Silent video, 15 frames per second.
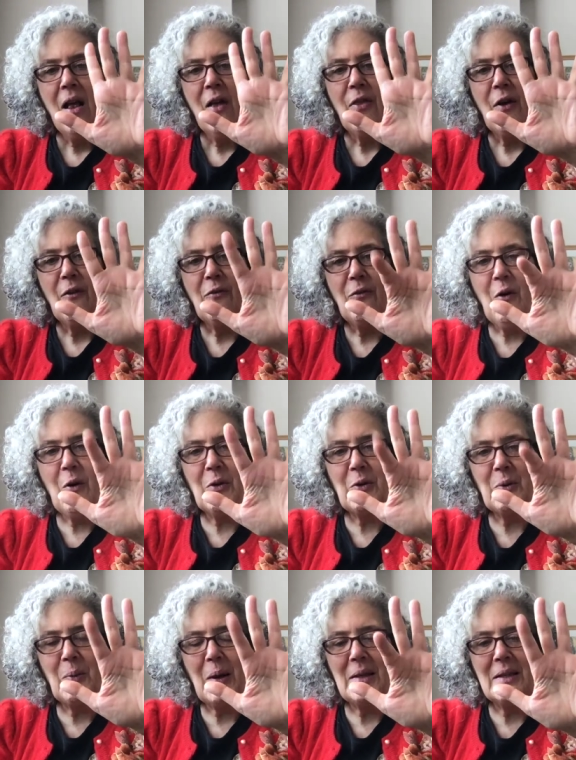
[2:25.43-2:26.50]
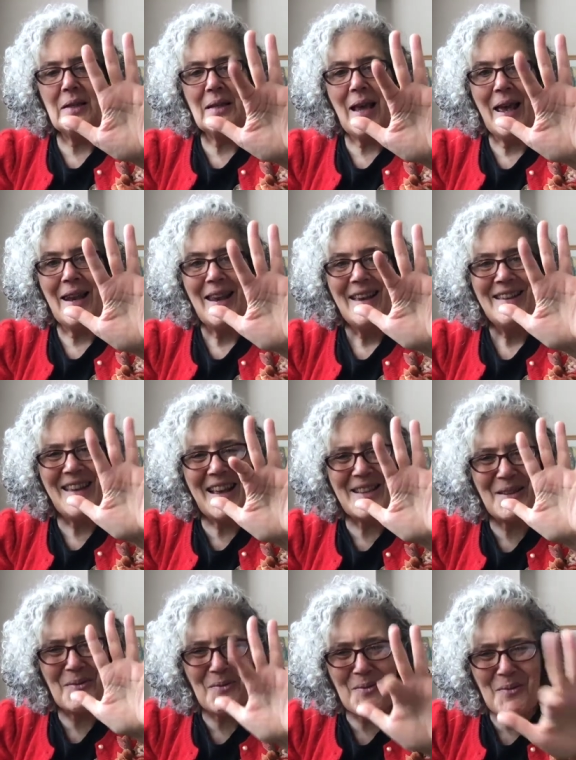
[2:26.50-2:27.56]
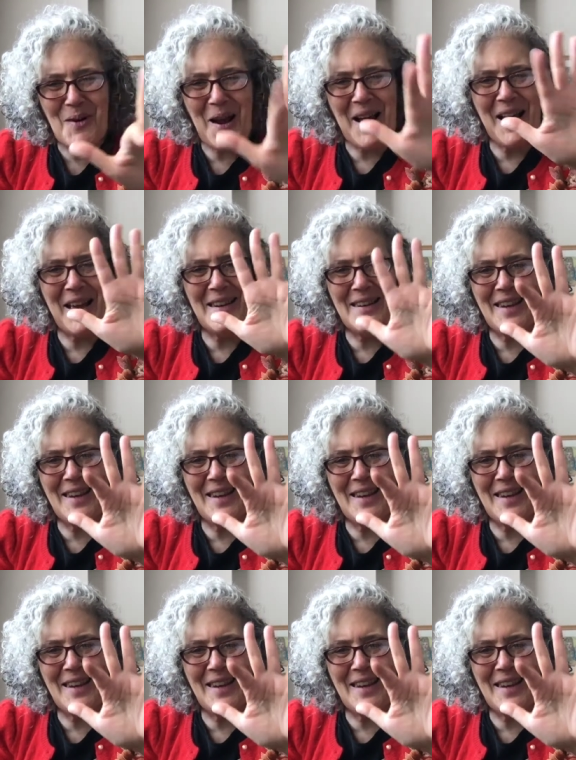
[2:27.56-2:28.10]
The fourth one said, "Let's run,